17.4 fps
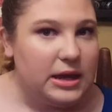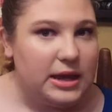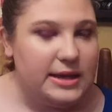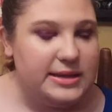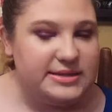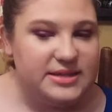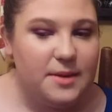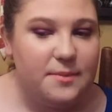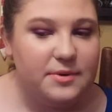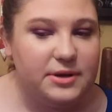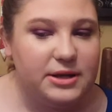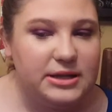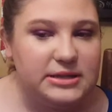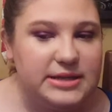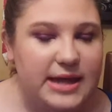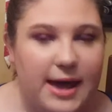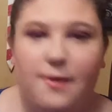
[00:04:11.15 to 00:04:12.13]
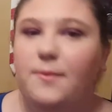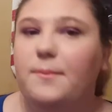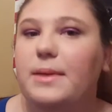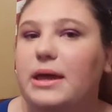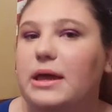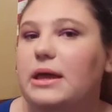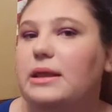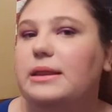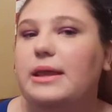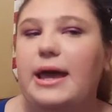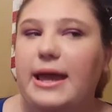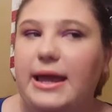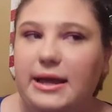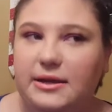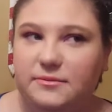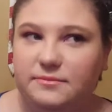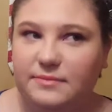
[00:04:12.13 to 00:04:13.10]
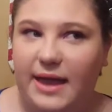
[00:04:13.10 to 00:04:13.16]
can somebody tell me,
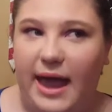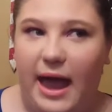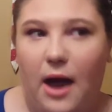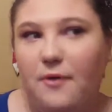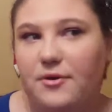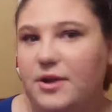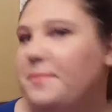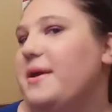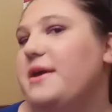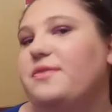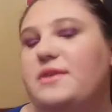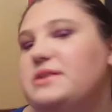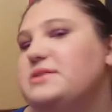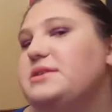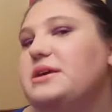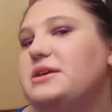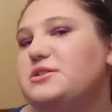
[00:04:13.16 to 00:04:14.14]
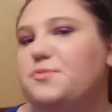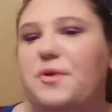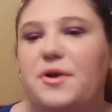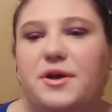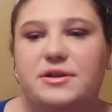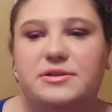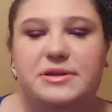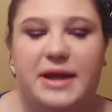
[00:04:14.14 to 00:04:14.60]
like, how to make these things work?